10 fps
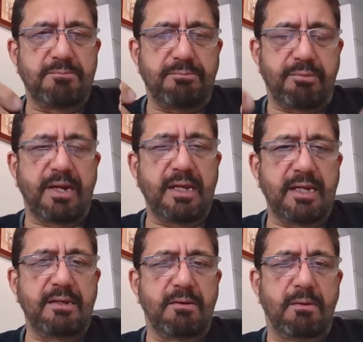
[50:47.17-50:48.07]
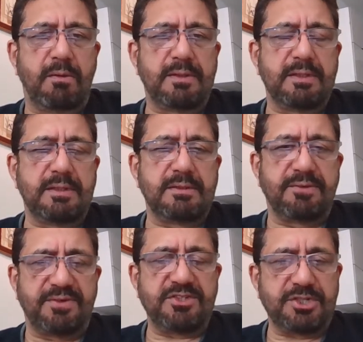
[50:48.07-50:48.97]
bring in all the
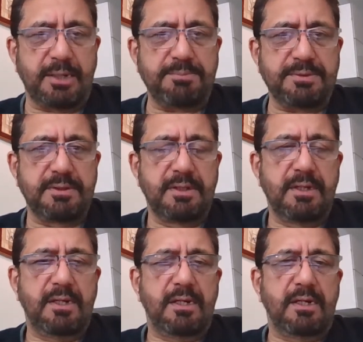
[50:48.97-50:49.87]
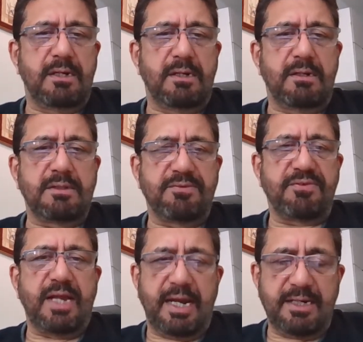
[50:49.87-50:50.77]
different shapes,
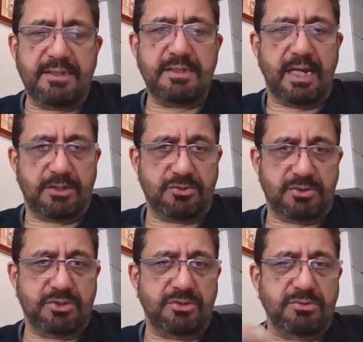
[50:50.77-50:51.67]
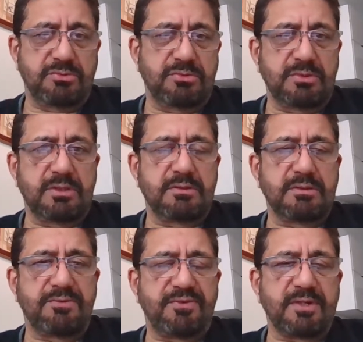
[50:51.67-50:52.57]
different hands. Actually, show you the
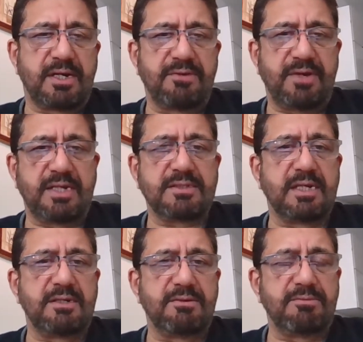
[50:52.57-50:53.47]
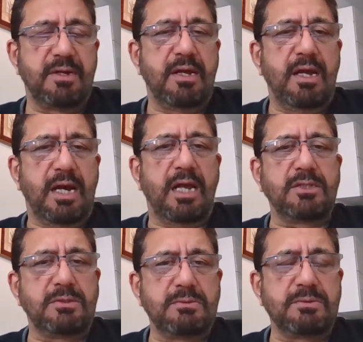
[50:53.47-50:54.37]
different kind of hands, and I'll
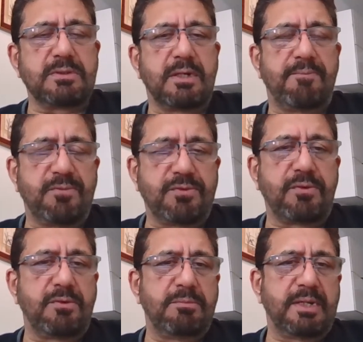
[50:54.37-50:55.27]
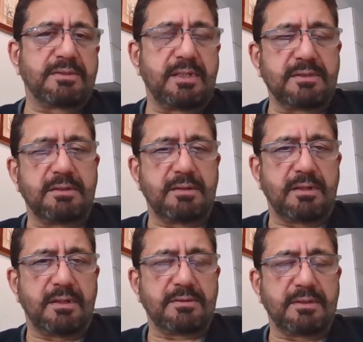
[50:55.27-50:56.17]
use Zoom as
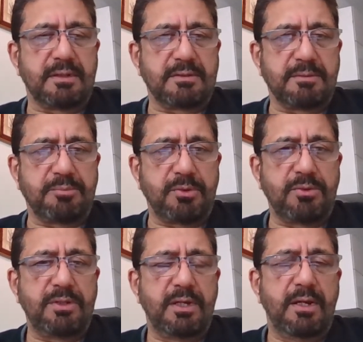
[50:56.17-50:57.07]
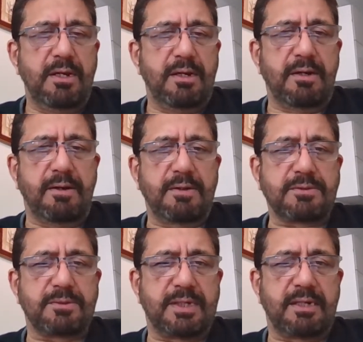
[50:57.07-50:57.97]
a board,
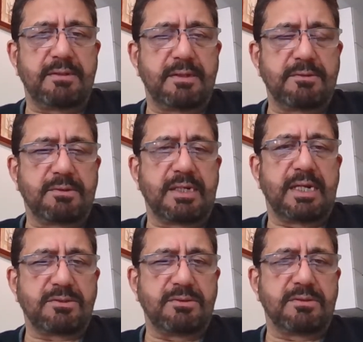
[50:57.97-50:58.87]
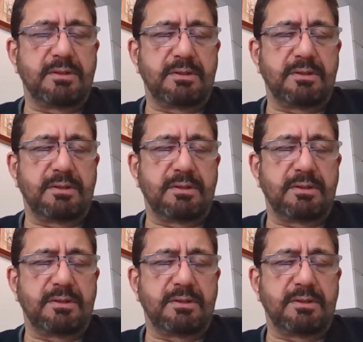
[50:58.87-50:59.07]
so that you can actually